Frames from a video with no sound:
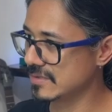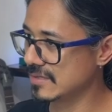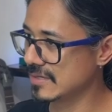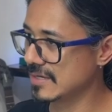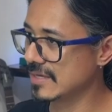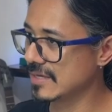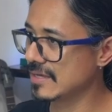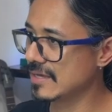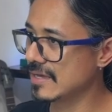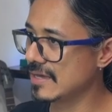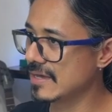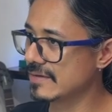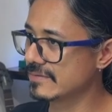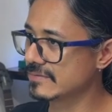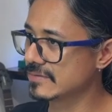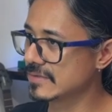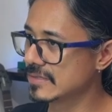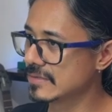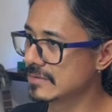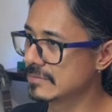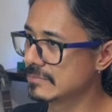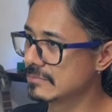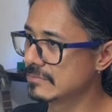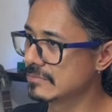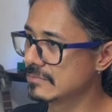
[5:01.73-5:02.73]
I have
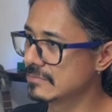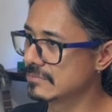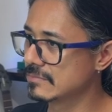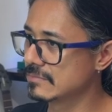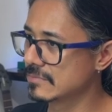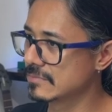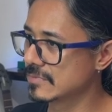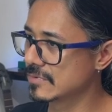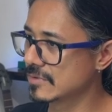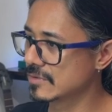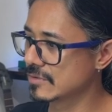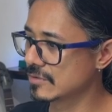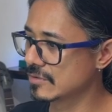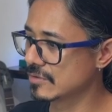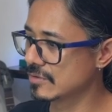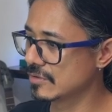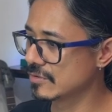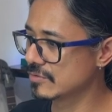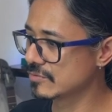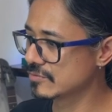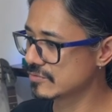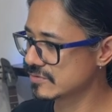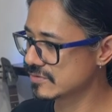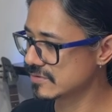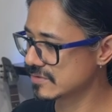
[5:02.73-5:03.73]
them
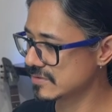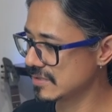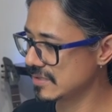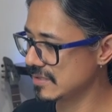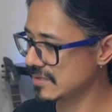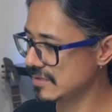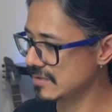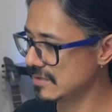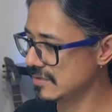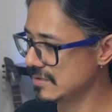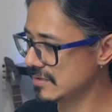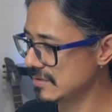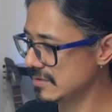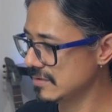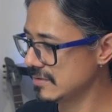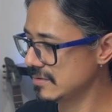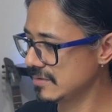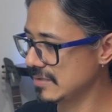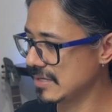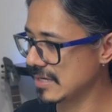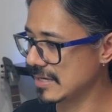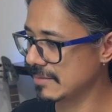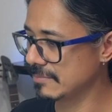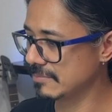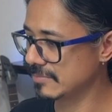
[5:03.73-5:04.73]
Ghostty.
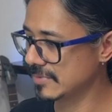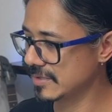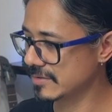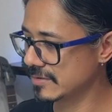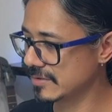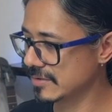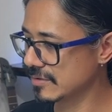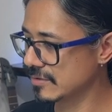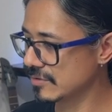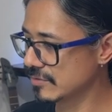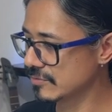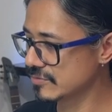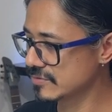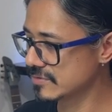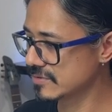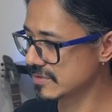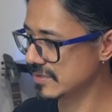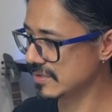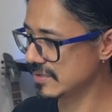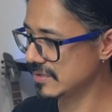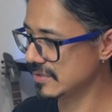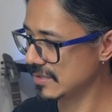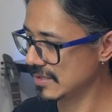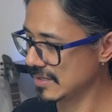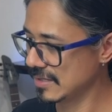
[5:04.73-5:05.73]
Yeah, they're in
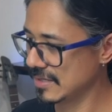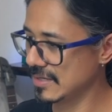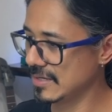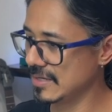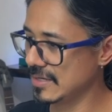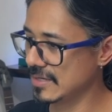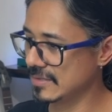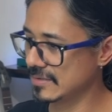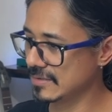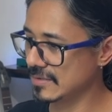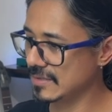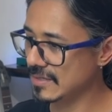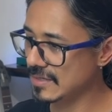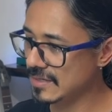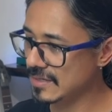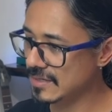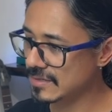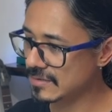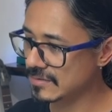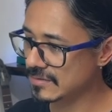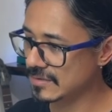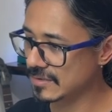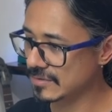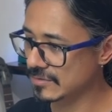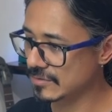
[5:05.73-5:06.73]
Ghostty. And
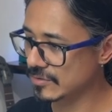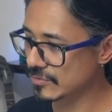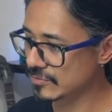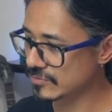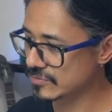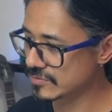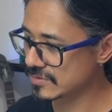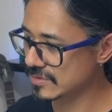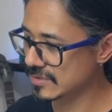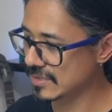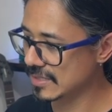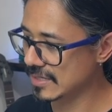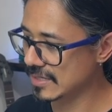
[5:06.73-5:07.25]
here in Ghostty, I